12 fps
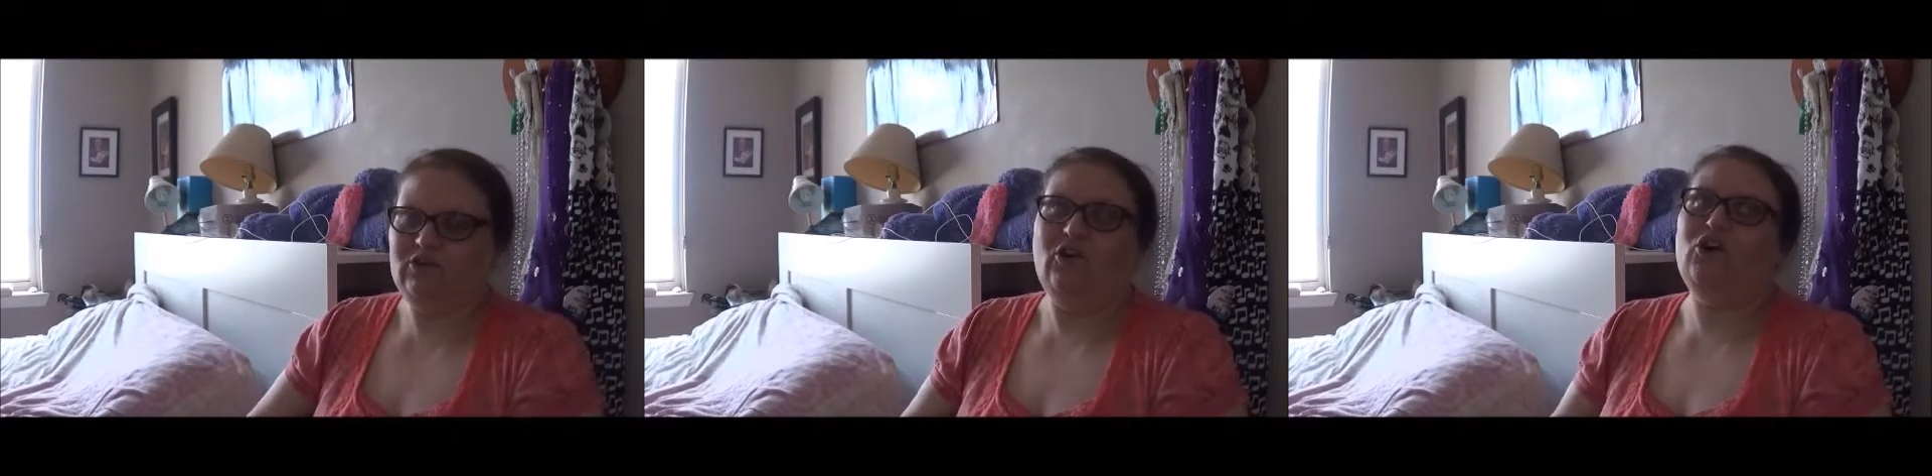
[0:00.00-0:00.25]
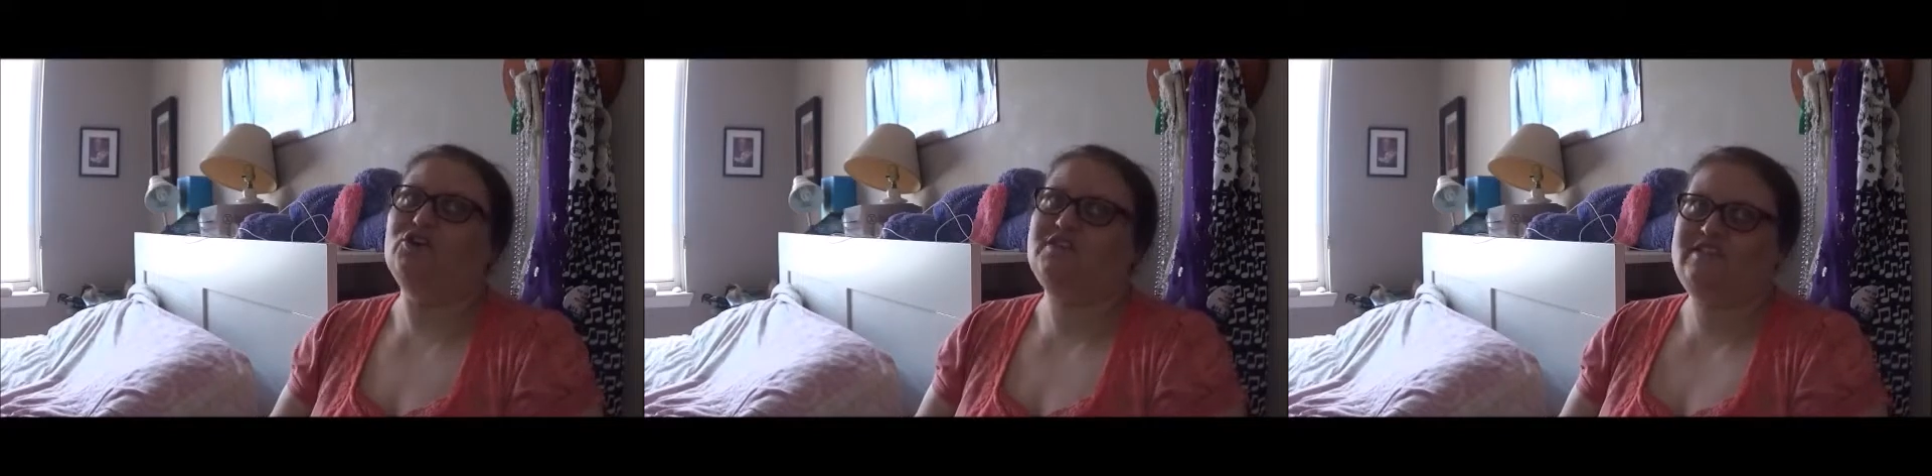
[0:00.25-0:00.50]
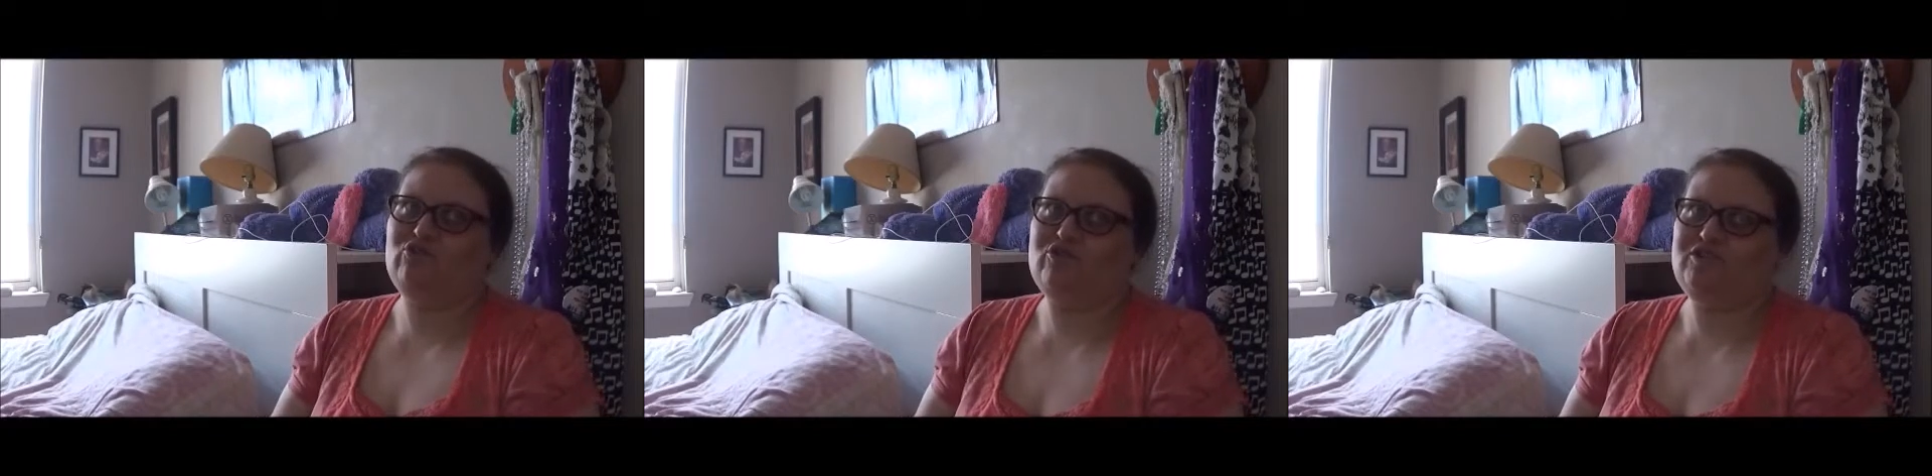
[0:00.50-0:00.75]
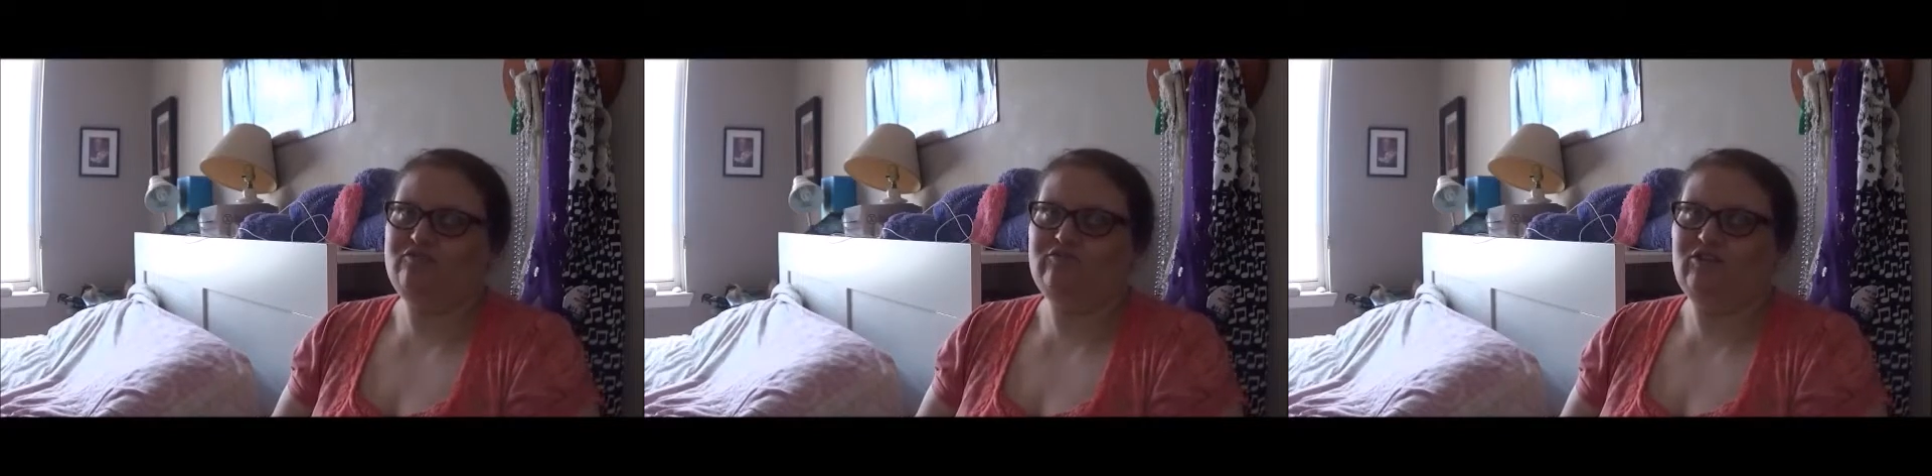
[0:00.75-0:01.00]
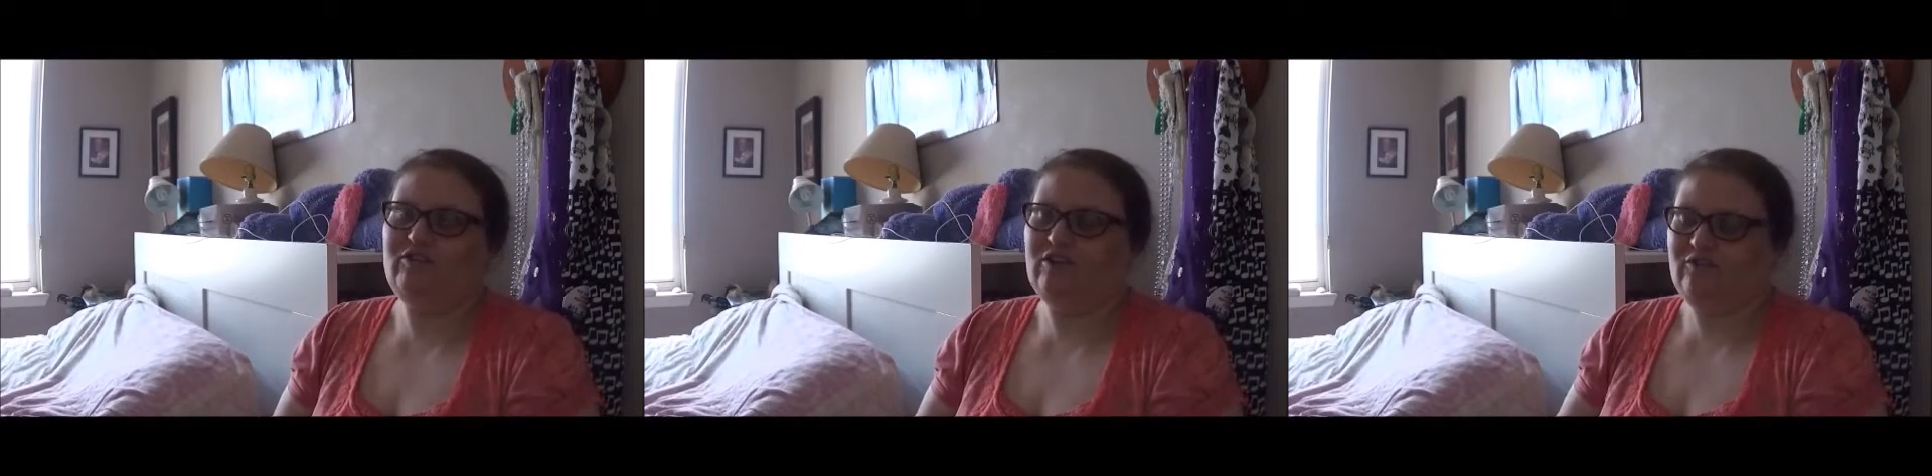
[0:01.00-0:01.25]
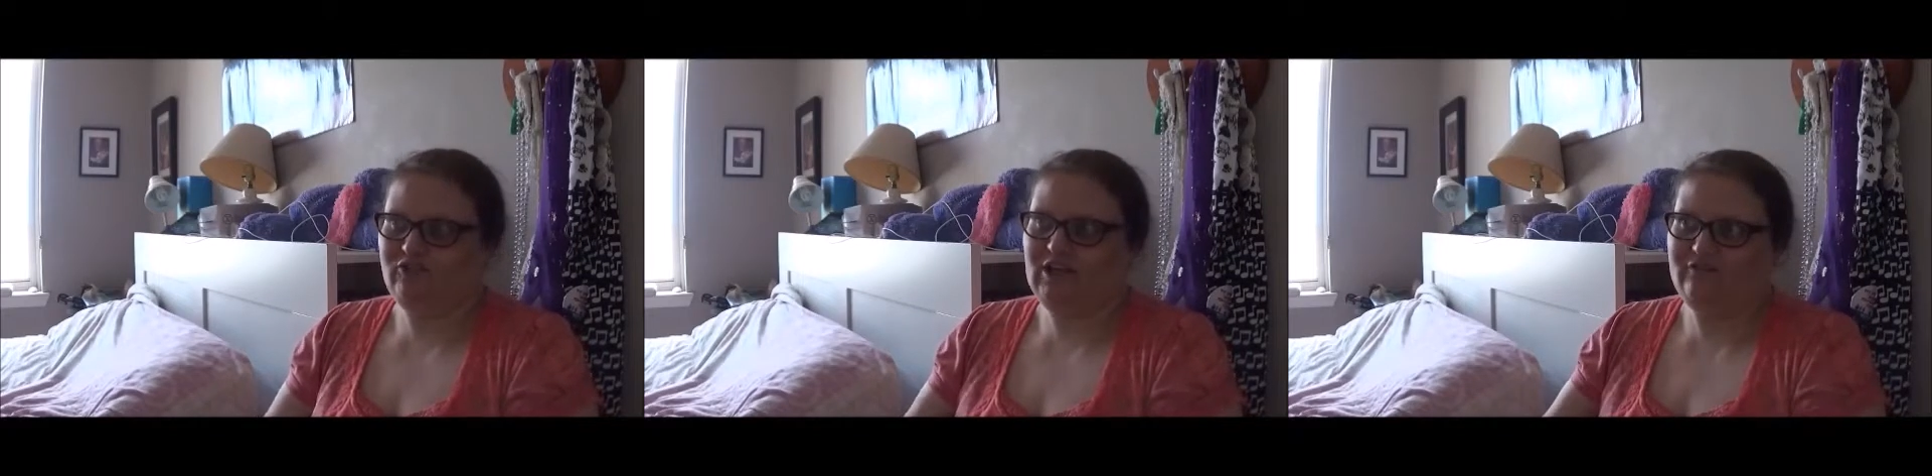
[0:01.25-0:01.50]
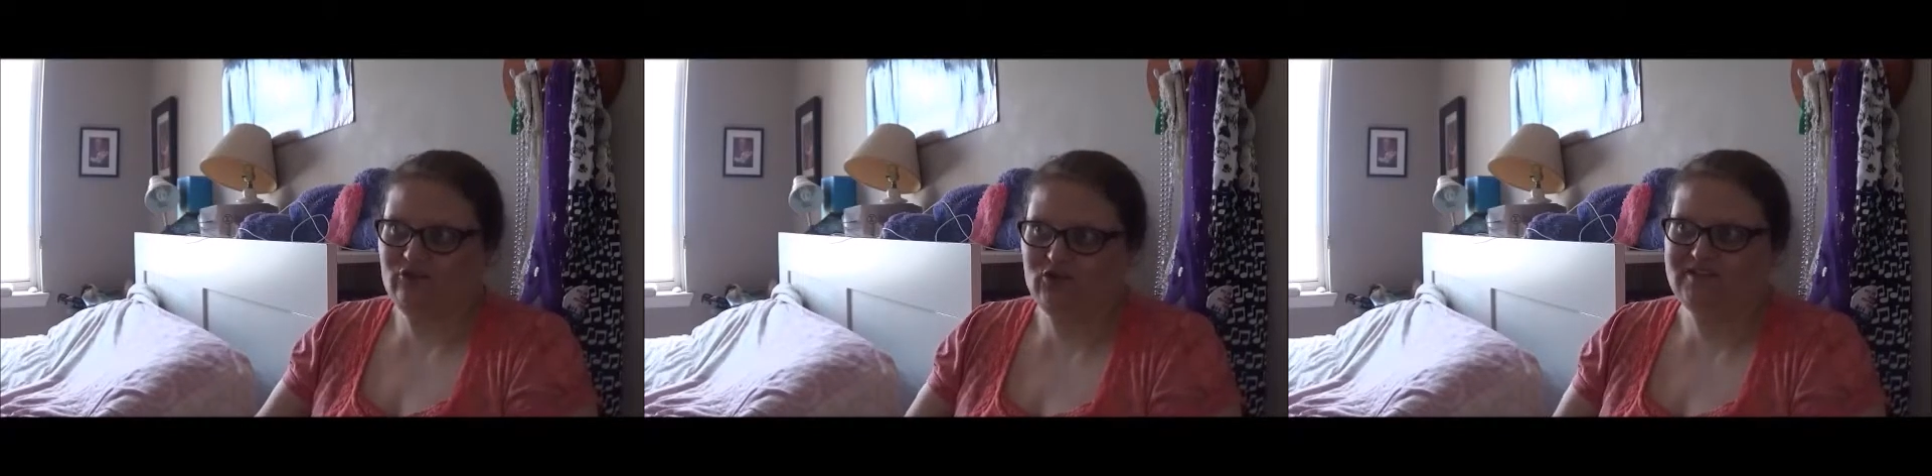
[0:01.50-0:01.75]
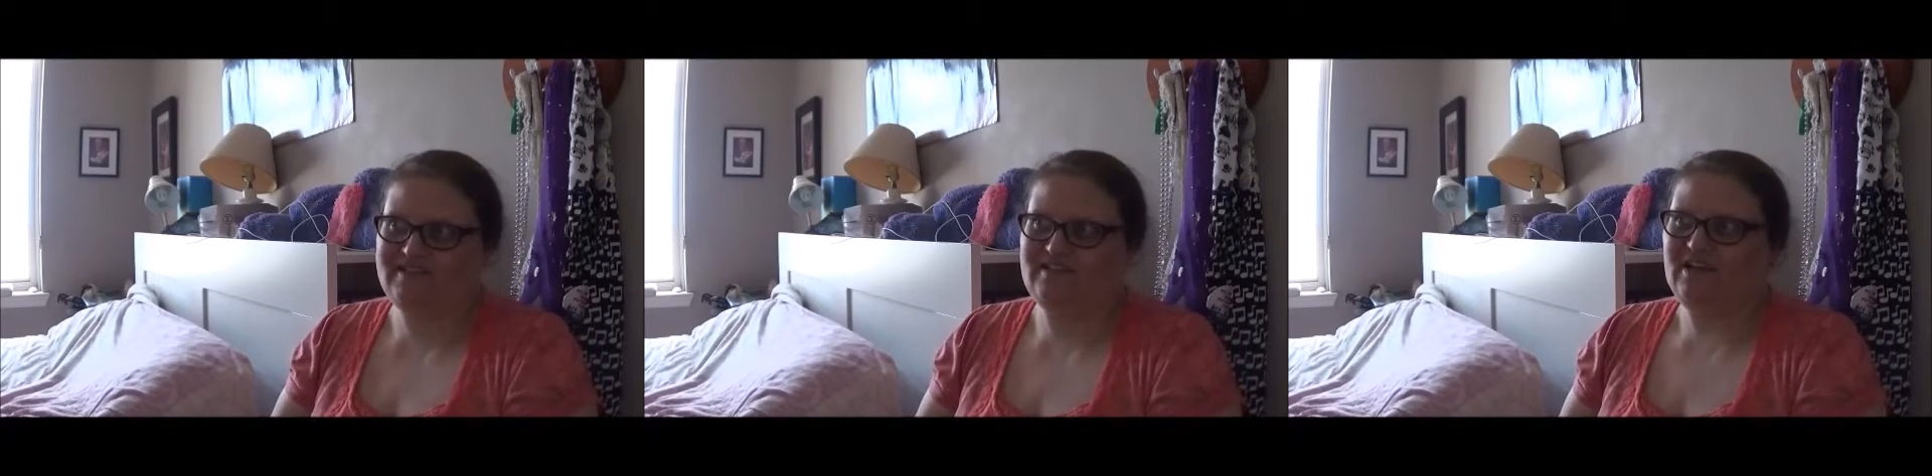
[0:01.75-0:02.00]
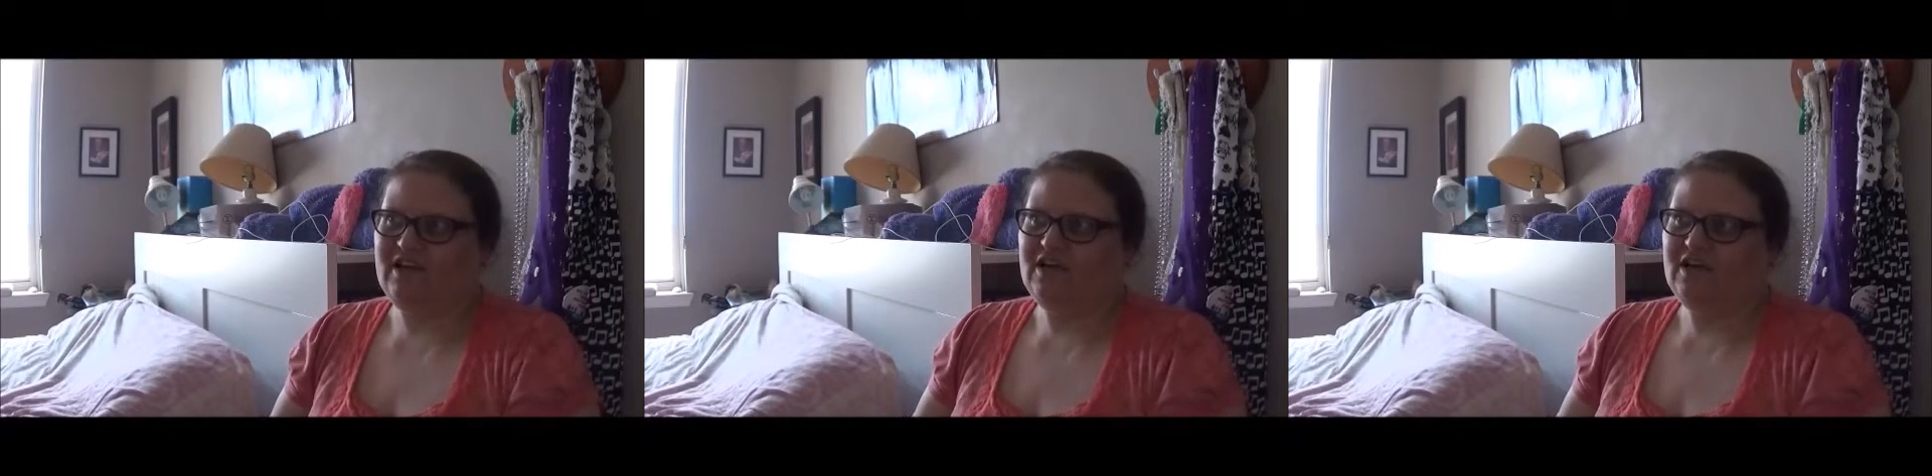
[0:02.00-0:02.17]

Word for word: all sorts of, of levels.